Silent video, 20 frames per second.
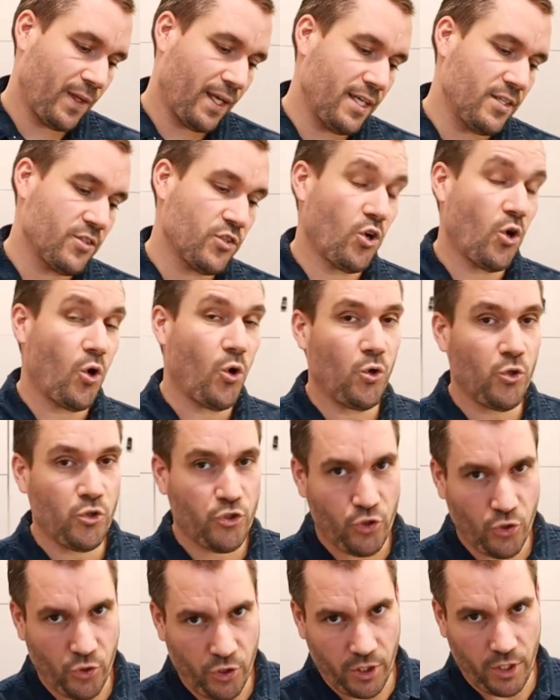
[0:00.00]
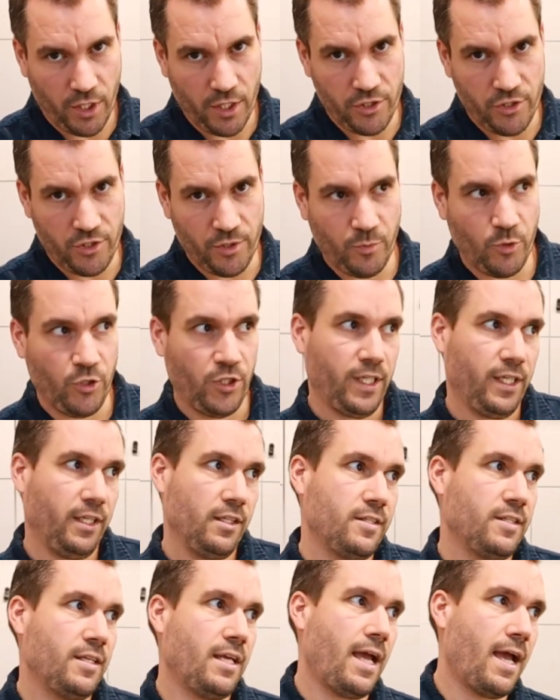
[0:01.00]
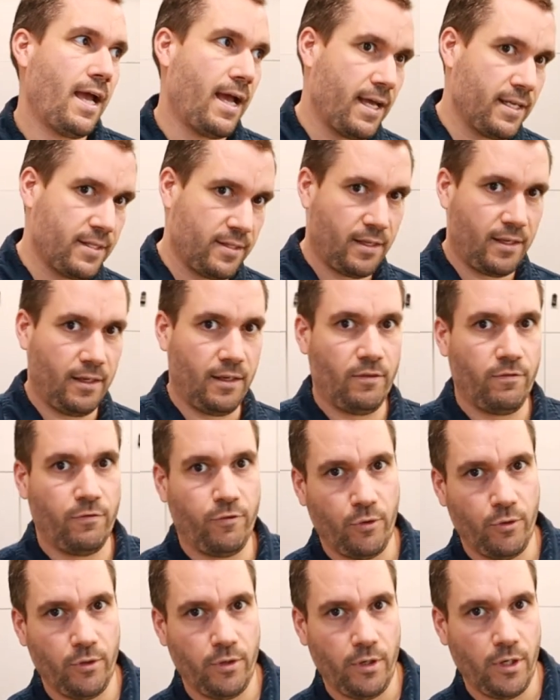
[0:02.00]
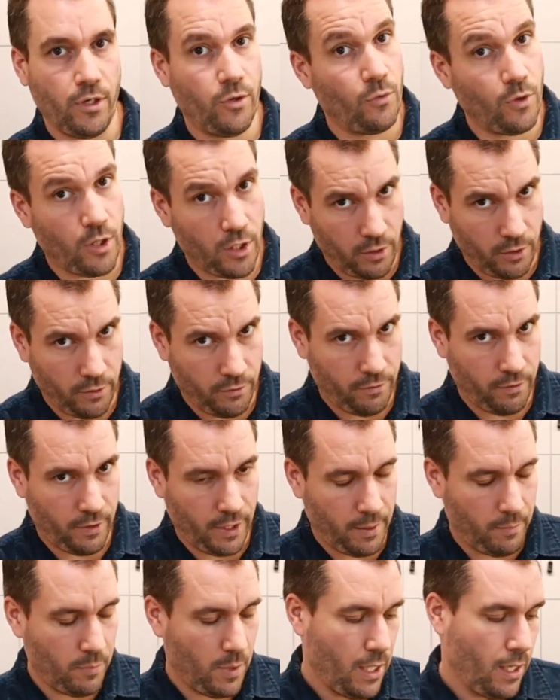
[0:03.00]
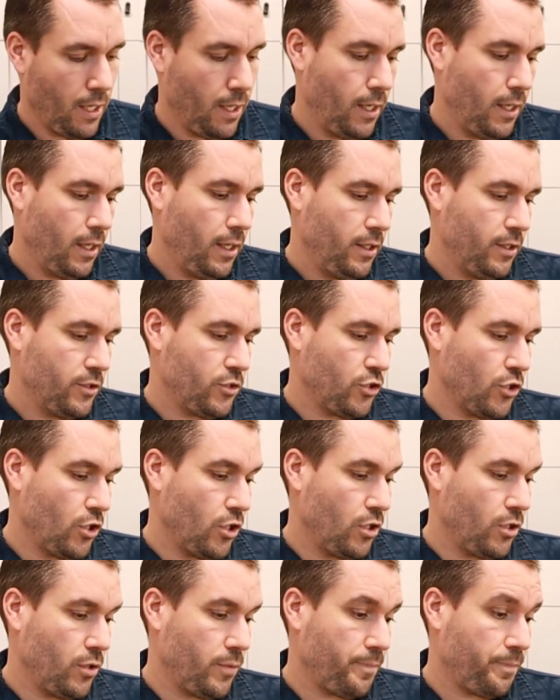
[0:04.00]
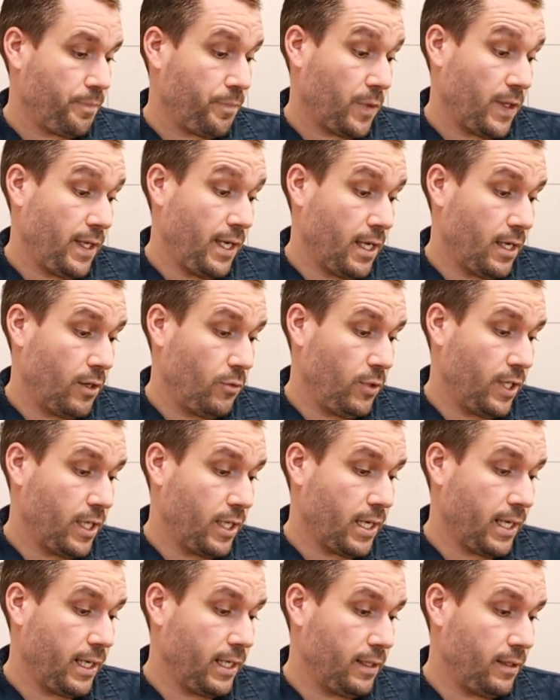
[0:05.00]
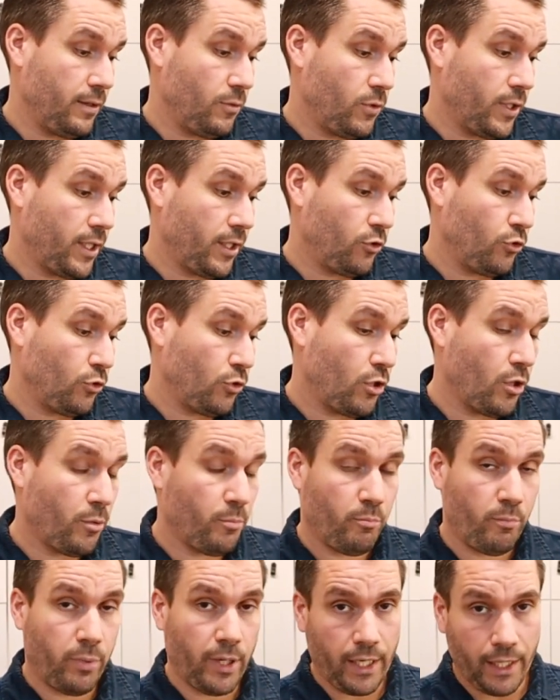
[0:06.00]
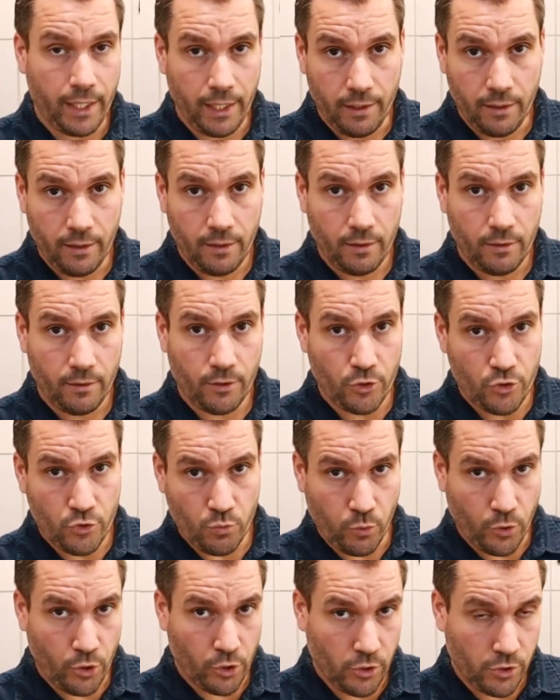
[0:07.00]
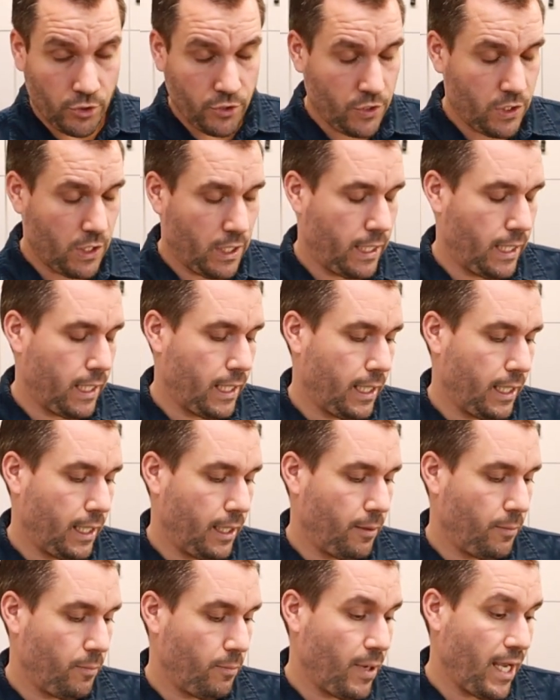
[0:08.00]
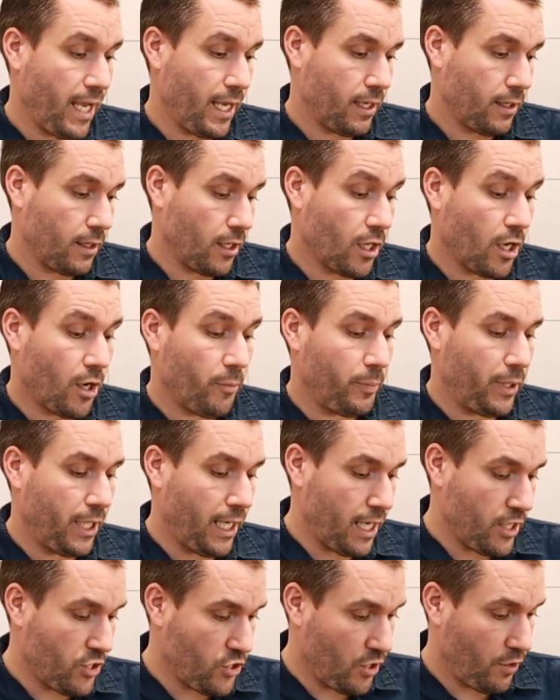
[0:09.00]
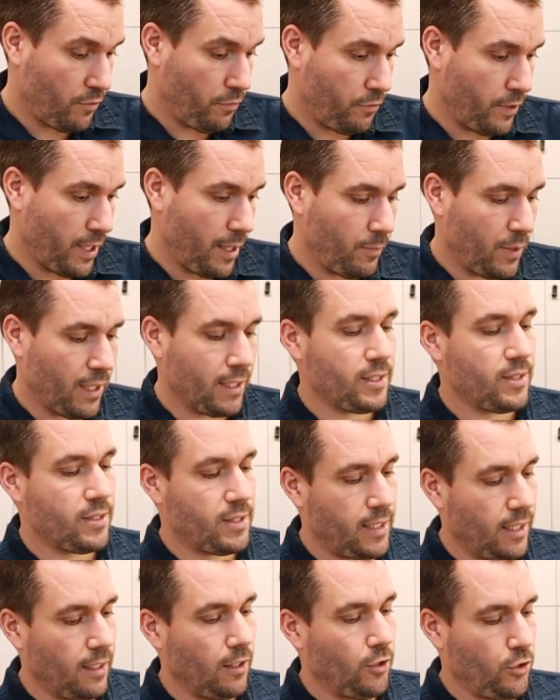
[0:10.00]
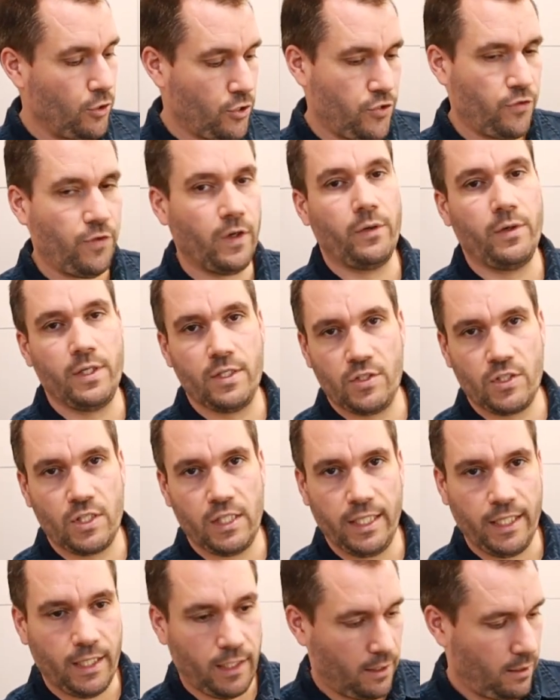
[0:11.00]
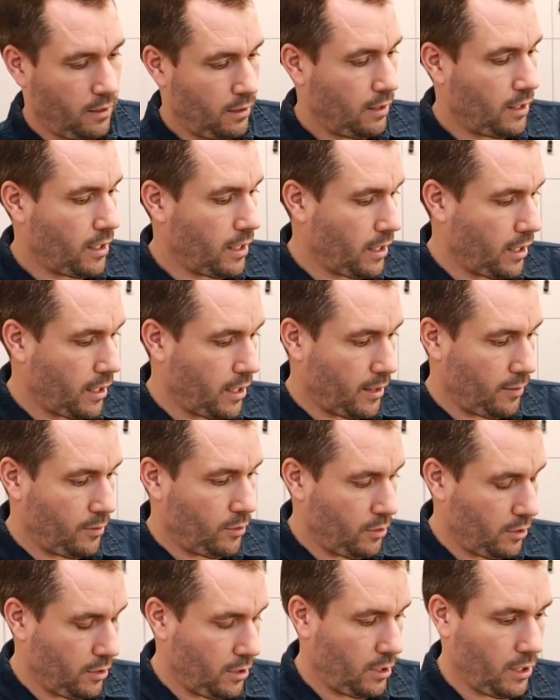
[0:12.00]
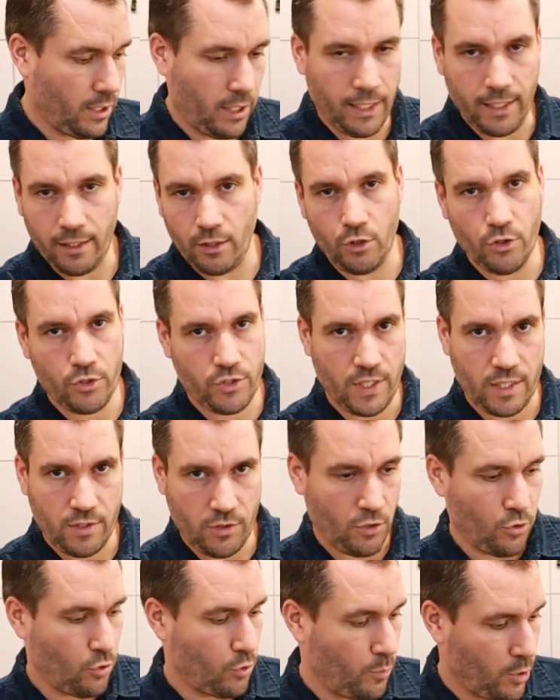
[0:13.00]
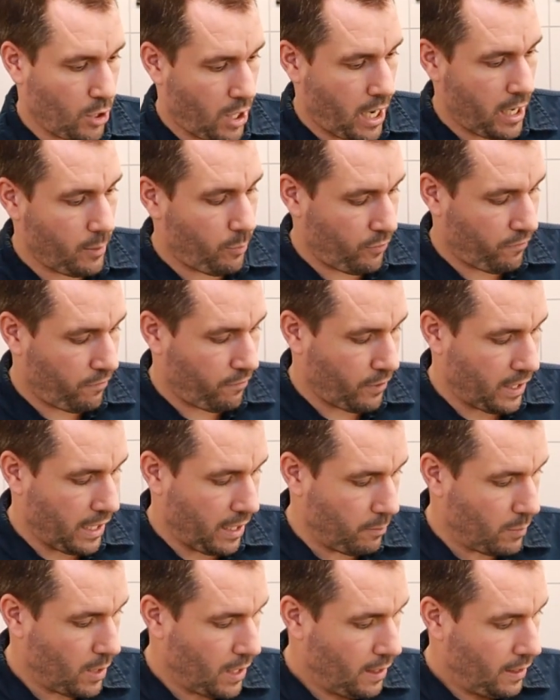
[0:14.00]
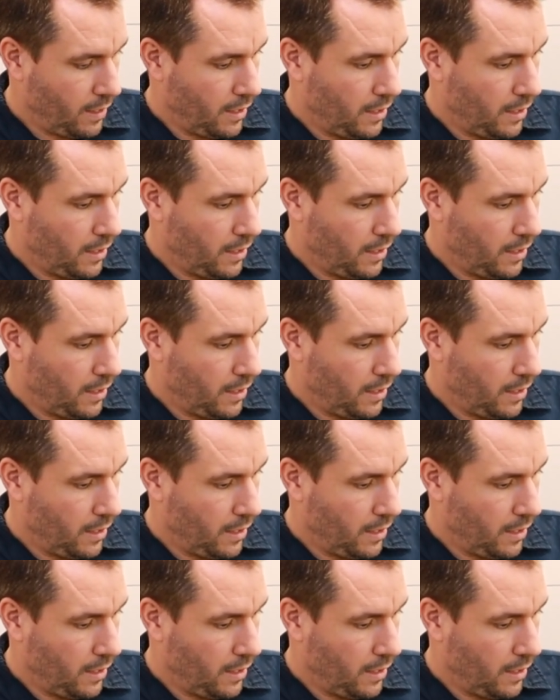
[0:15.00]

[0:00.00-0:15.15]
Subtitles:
is also the customer that is asking for a rocker frame. So yeah, we kind of wanted to combine those worlds and make a combination frame that still looks very sleek. It looks as a normal Hyperframe,